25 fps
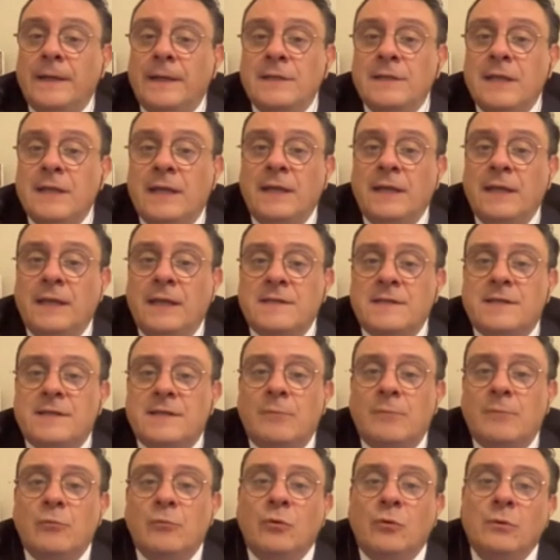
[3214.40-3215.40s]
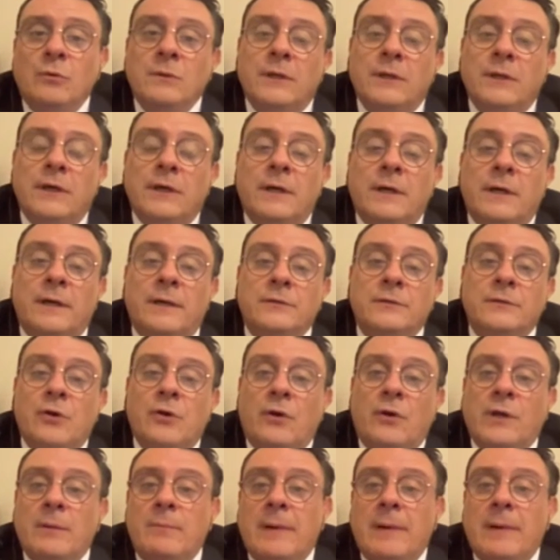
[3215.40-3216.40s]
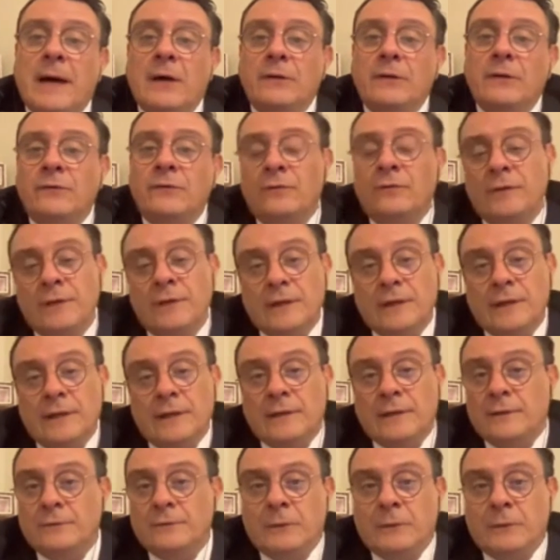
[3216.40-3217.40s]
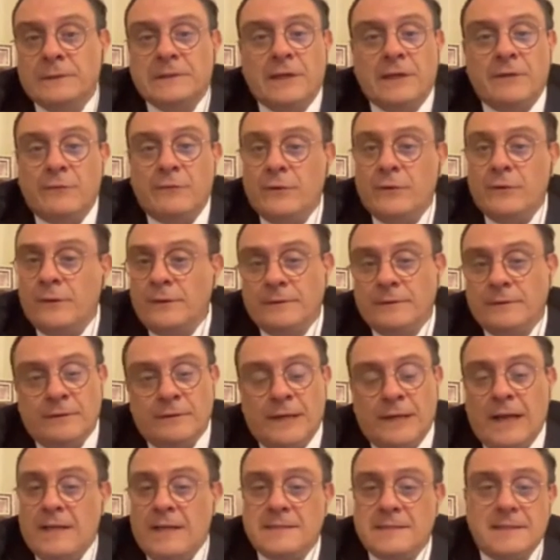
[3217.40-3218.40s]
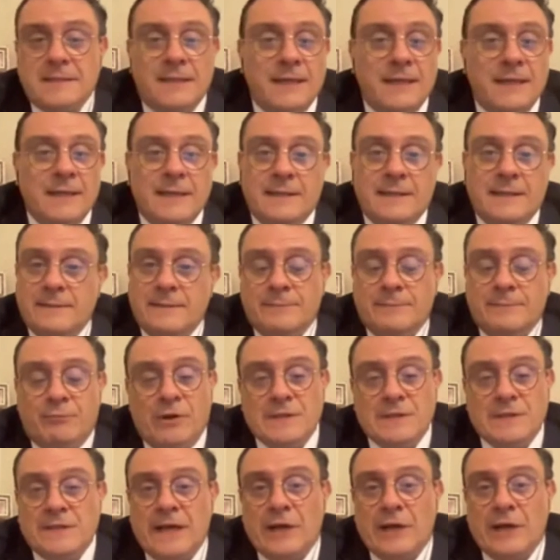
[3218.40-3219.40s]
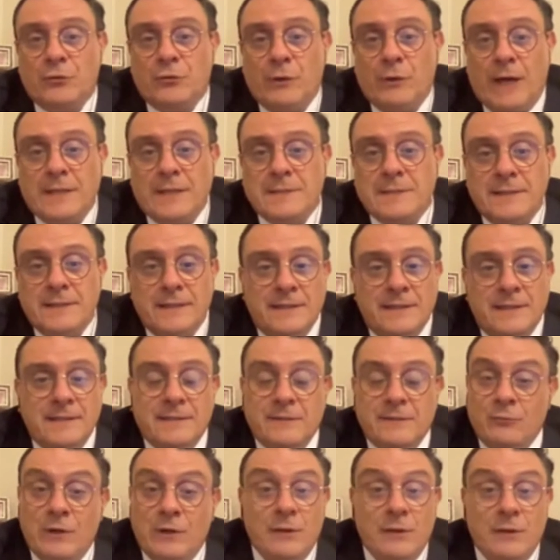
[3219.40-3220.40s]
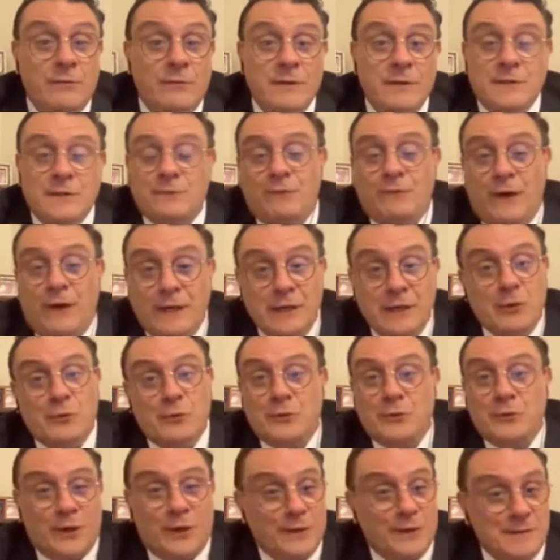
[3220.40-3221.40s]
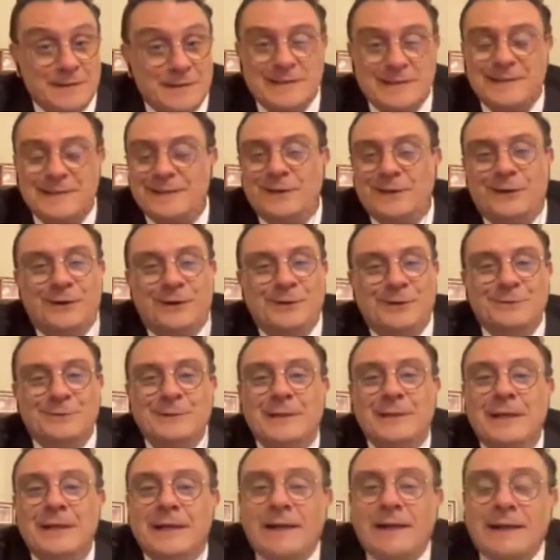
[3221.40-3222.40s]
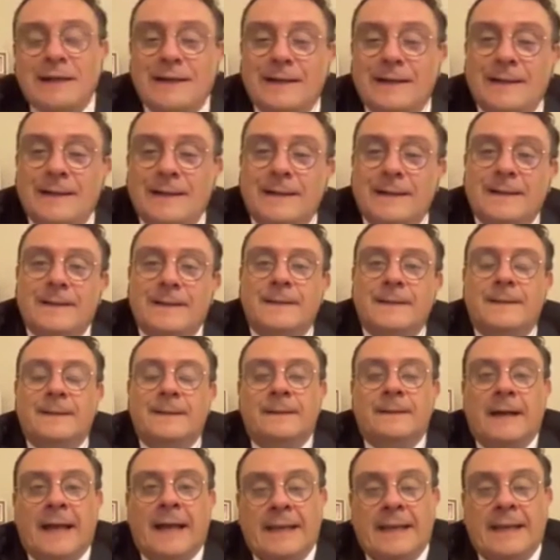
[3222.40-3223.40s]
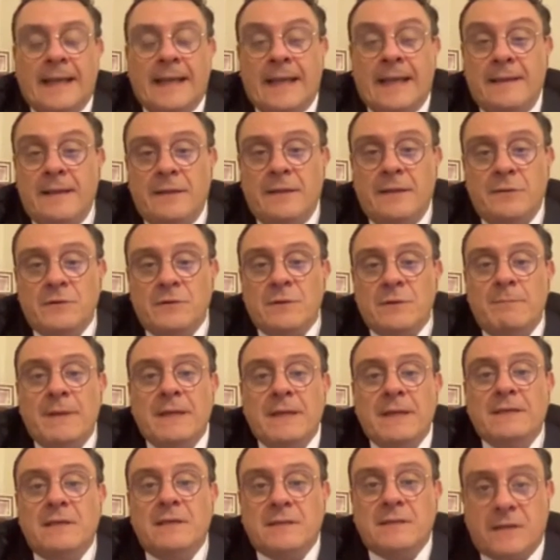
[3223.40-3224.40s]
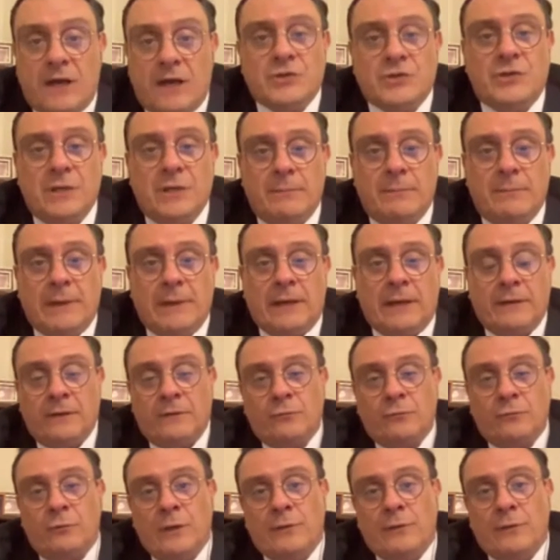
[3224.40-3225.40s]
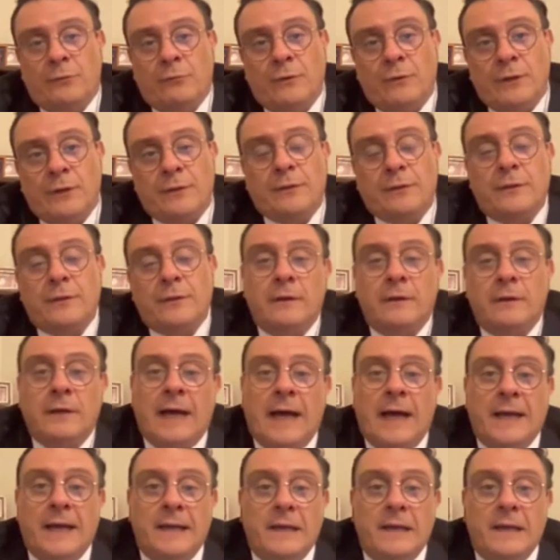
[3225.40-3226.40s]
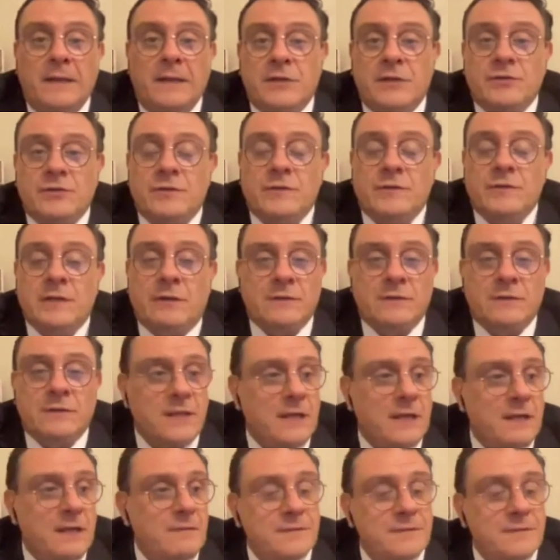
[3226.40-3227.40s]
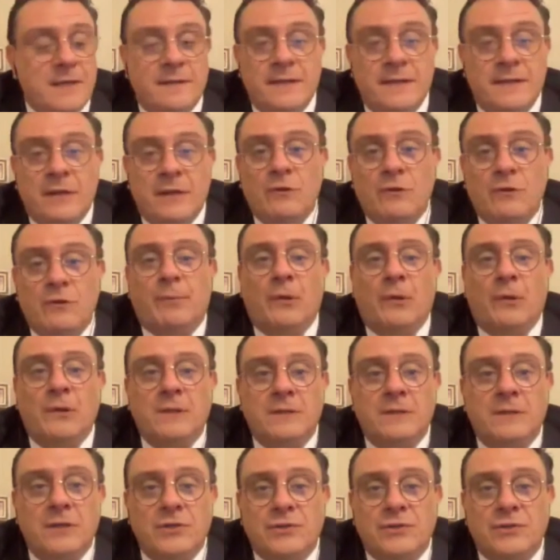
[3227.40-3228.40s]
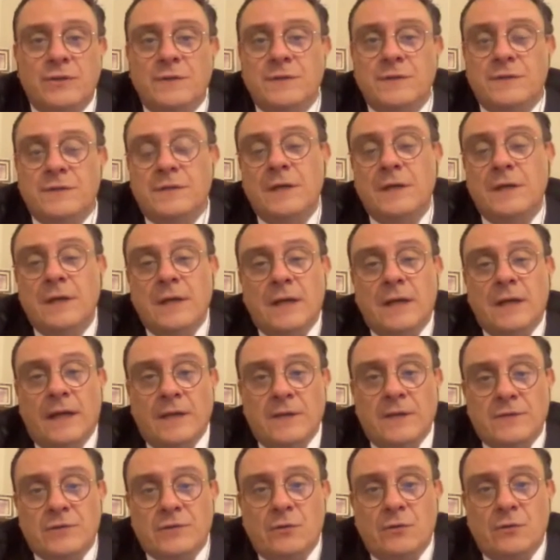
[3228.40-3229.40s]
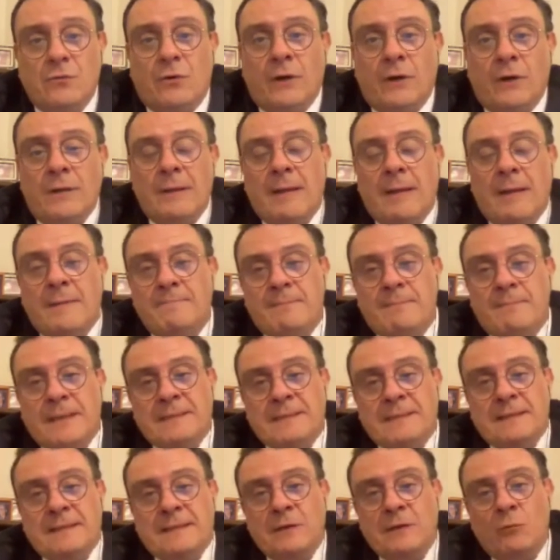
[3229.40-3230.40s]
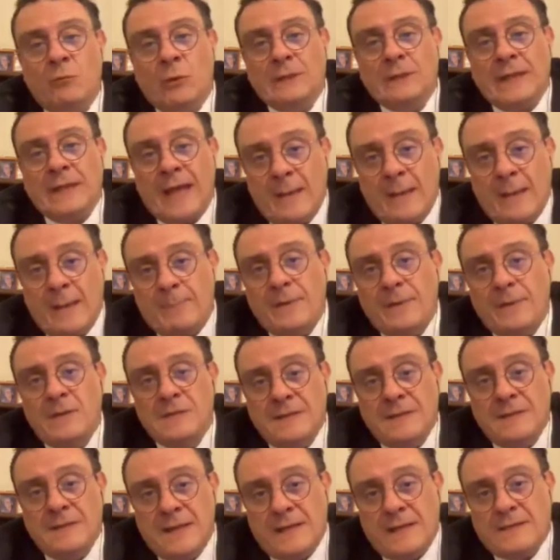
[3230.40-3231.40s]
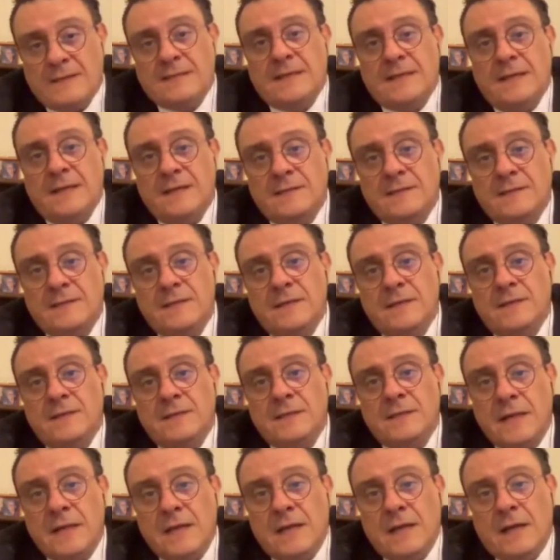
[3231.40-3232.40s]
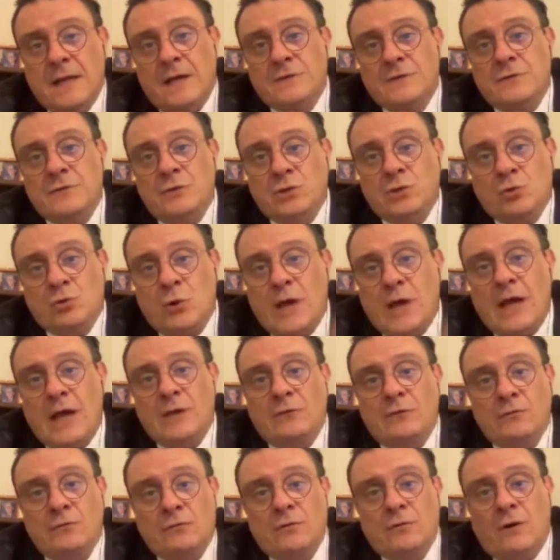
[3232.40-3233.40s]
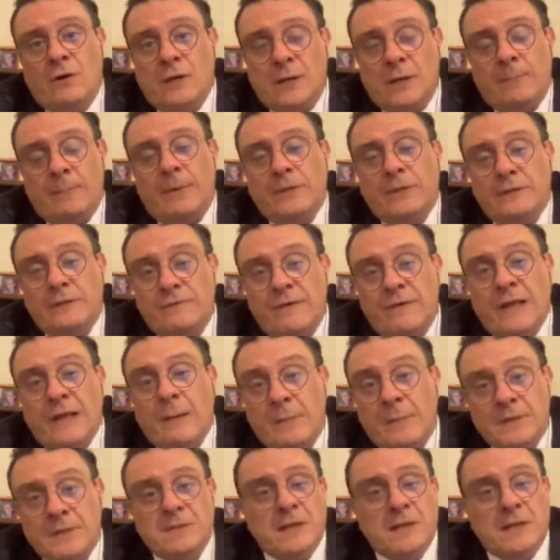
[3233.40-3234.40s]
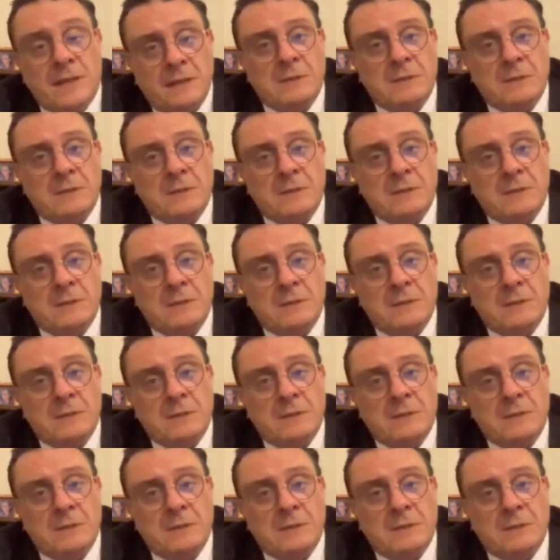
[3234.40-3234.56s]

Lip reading: in Istanbul talk about whatever the last thing President Erdogan did, whether it's funny or not, you know. And then there's a big discussion about it with analysts such as ourselves and then with politicians and so on. But what happens in that sense is, as you try to talk about developments, and